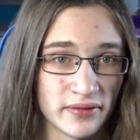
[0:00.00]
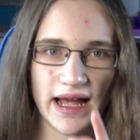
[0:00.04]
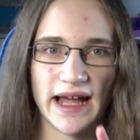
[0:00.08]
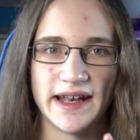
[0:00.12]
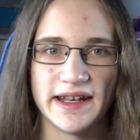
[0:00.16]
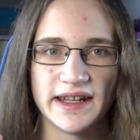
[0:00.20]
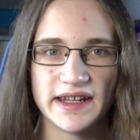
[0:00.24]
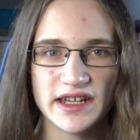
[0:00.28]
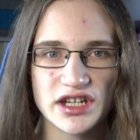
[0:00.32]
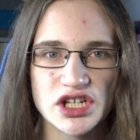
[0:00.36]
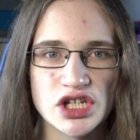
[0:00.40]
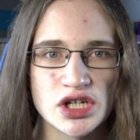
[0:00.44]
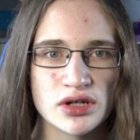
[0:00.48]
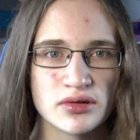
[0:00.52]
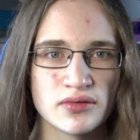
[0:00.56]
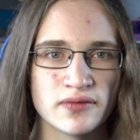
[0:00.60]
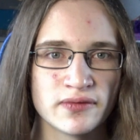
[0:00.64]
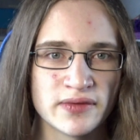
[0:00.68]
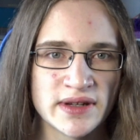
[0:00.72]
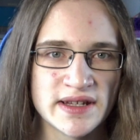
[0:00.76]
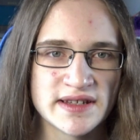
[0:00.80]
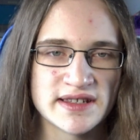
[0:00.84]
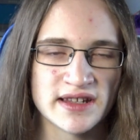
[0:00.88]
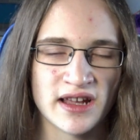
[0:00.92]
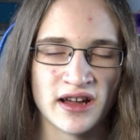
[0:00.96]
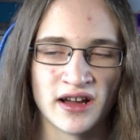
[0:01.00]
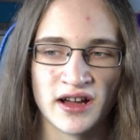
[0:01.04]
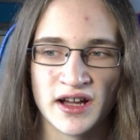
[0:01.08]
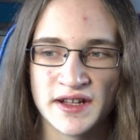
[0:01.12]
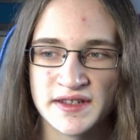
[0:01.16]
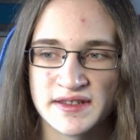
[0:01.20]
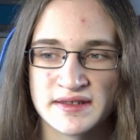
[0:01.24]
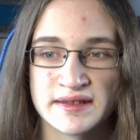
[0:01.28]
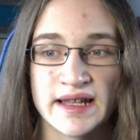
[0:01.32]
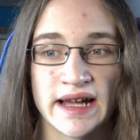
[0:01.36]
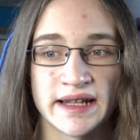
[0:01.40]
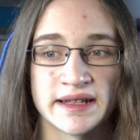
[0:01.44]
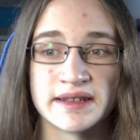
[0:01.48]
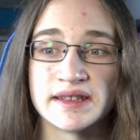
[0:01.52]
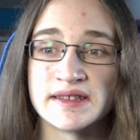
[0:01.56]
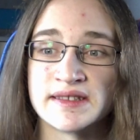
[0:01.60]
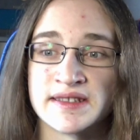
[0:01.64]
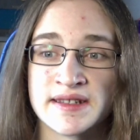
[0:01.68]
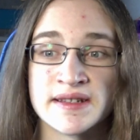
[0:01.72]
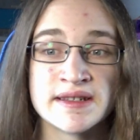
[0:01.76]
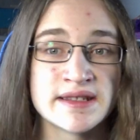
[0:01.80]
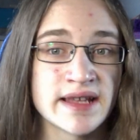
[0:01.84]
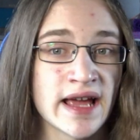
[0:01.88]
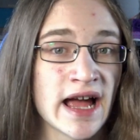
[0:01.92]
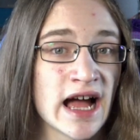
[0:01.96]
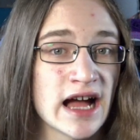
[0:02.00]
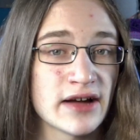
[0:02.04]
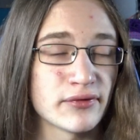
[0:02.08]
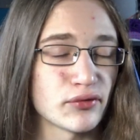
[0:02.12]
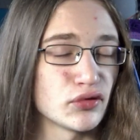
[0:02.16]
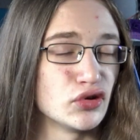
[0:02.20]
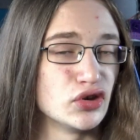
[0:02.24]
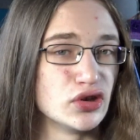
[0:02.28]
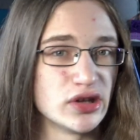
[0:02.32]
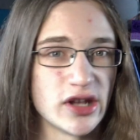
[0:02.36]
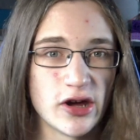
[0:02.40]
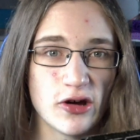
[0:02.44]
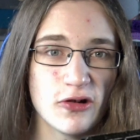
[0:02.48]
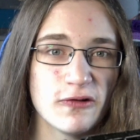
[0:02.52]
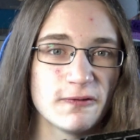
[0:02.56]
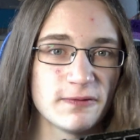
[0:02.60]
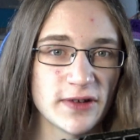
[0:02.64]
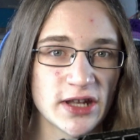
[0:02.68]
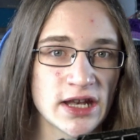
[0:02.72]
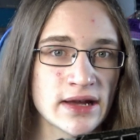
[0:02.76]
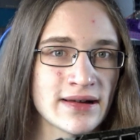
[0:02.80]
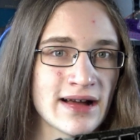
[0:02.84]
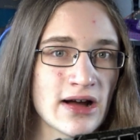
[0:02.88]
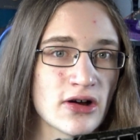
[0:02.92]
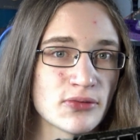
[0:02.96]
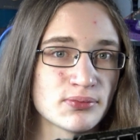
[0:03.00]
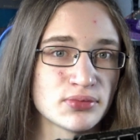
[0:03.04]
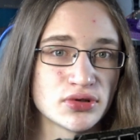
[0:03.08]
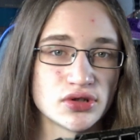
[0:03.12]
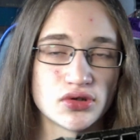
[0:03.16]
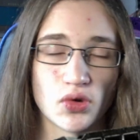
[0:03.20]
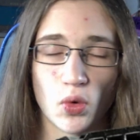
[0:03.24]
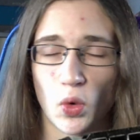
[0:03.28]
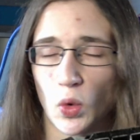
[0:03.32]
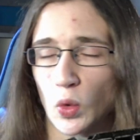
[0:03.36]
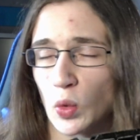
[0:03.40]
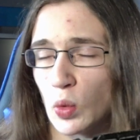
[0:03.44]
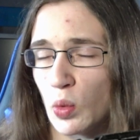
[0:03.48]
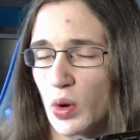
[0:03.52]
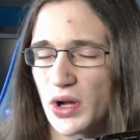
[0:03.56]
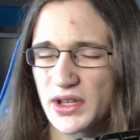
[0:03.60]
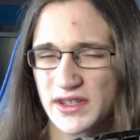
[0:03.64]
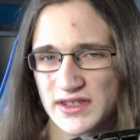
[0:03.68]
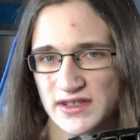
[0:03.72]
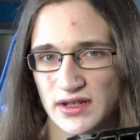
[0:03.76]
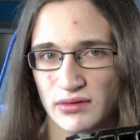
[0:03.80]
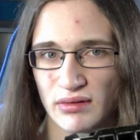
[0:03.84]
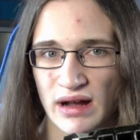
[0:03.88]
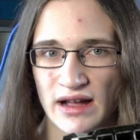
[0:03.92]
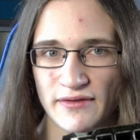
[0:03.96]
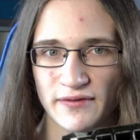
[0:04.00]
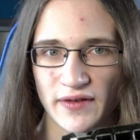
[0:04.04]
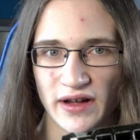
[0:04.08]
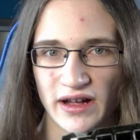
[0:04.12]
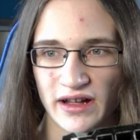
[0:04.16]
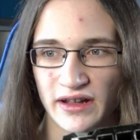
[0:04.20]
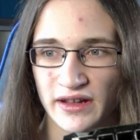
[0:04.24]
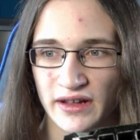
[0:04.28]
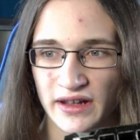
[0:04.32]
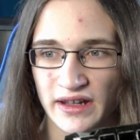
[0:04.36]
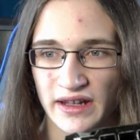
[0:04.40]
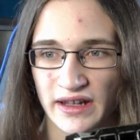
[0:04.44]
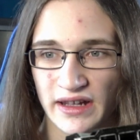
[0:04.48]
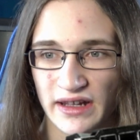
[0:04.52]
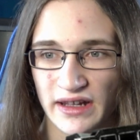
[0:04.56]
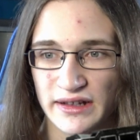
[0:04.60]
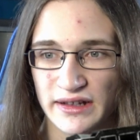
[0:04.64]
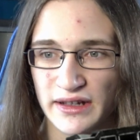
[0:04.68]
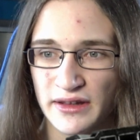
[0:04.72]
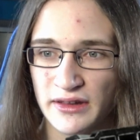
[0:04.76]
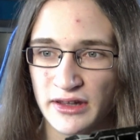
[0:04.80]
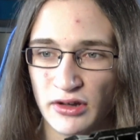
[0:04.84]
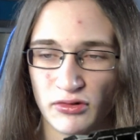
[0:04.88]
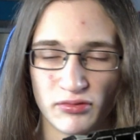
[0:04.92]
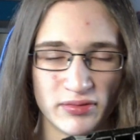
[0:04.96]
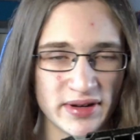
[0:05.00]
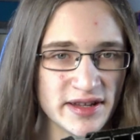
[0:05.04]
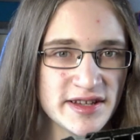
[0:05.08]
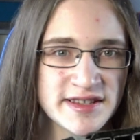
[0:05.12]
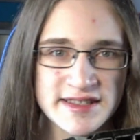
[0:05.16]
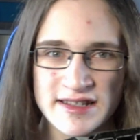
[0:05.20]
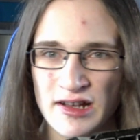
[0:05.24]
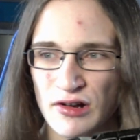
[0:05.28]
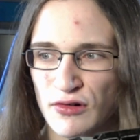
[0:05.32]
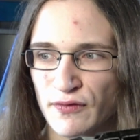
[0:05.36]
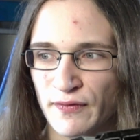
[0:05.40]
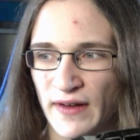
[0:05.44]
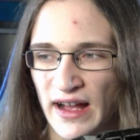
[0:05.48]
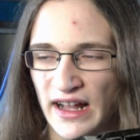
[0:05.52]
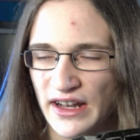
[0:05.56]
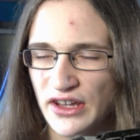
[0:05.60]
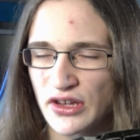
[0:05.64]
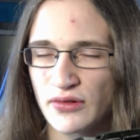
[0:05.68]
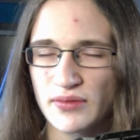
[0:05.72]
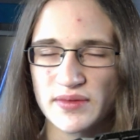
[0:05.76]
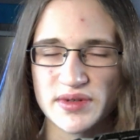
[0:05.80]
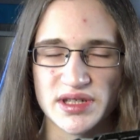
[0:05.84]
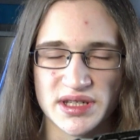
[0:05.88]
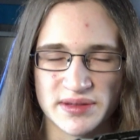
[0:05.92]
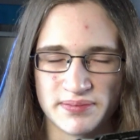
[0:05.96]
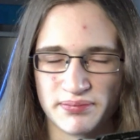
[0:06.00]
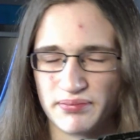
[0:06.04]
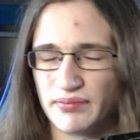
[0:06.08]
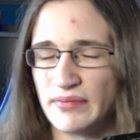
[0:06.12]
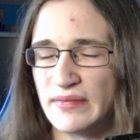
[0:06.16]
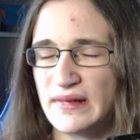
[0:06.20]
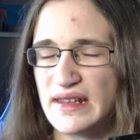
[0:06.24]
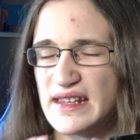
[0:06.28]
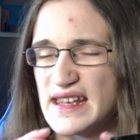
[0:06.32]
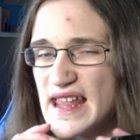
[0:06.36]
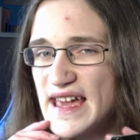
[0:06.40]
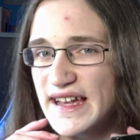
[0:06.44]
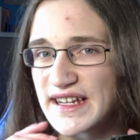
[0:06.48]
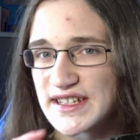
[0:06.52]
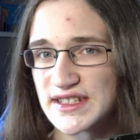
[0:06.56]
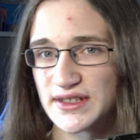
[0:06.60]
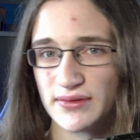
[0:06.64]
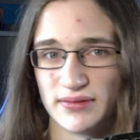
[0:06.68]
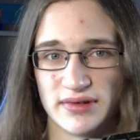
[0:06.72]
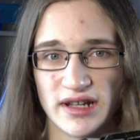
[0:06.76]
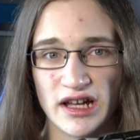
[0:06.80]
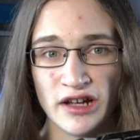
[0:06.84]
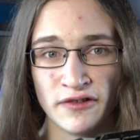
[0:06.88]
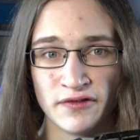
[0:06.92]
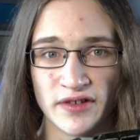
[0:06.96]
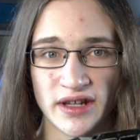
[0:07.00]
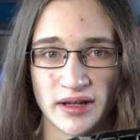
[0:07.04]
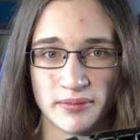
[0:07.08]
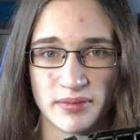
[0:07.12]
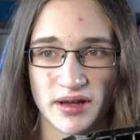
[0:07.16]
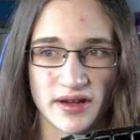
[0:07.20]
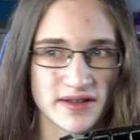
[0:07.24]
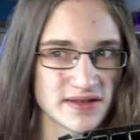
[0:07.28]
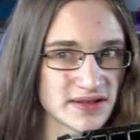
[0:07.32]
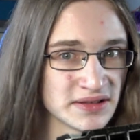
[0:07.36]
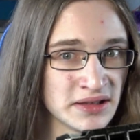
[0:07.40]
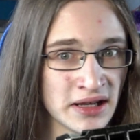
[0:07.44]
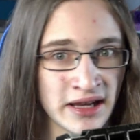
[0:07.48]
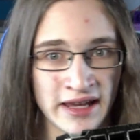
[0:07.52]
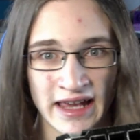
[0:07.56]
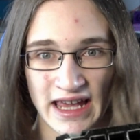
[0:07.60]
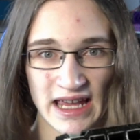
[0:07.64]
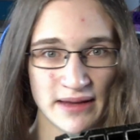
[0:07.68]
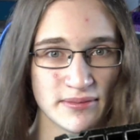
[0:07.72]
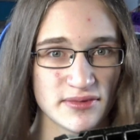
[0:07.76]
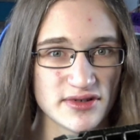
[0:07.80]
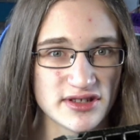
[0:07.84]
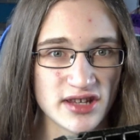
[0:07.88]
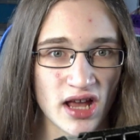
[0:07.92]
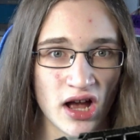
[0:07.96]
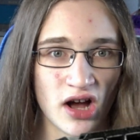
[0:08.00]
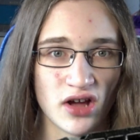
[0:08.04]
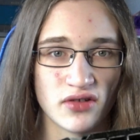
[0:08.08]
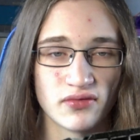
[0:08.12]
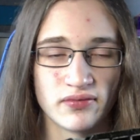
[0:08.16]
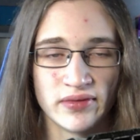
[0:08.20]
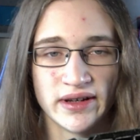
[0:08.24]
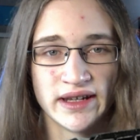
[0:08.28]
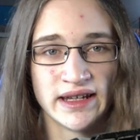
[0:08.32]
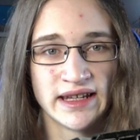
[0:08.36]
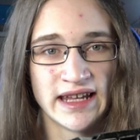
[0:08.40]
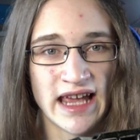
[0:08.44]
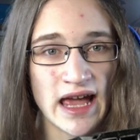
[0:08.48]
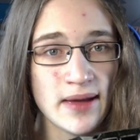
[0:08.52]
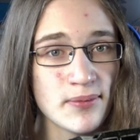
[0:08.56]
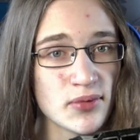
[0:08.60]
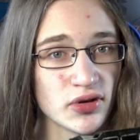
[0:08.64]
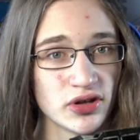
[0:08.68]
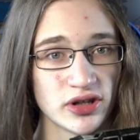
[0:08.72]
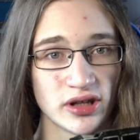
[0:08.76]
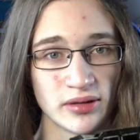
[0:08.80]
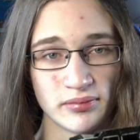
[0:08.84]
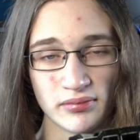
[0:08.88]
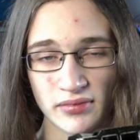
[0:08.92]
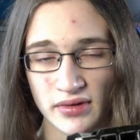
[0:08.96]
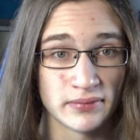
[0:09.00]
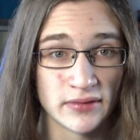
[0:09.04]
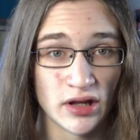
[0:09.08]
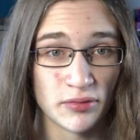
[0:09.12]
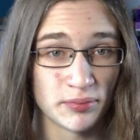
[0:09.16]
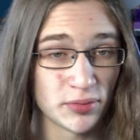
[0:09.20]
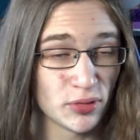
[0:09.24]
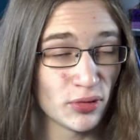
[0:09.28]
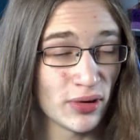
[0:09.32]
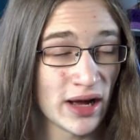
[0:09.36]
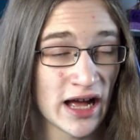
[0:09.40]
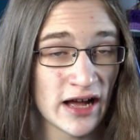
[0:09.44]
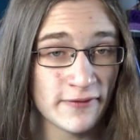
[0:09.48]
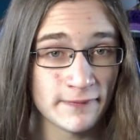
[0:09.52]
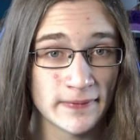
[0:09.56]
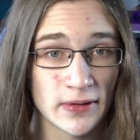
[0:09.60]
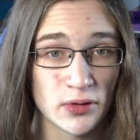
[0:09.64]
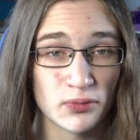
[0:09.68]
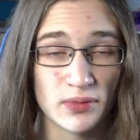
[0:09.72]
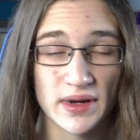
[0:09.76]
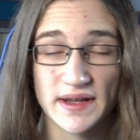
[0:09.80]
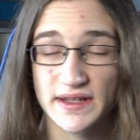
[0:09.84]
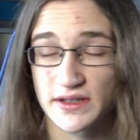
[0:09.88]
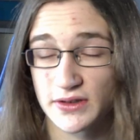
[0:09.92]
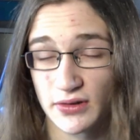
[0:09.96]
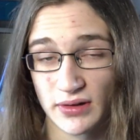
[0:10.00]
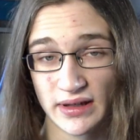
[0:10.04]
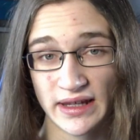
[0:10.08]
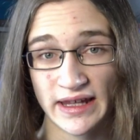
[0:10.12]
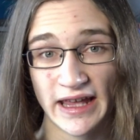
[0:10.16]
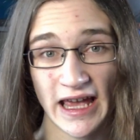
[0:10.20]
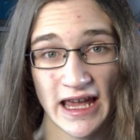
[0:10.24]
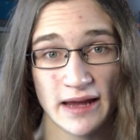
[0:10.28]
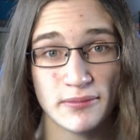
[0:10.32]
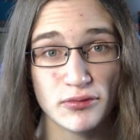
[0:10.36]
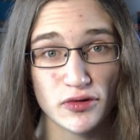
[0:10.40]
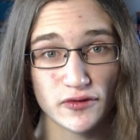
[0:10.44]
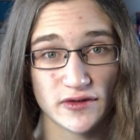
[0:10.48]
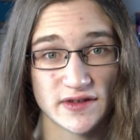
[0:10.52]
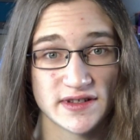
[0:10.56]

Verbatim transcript: And the issue with these cards is that since they have no video output whatsoever, the resale value is next to nothing because gamers can't re-game on them. Now people have found ways to game with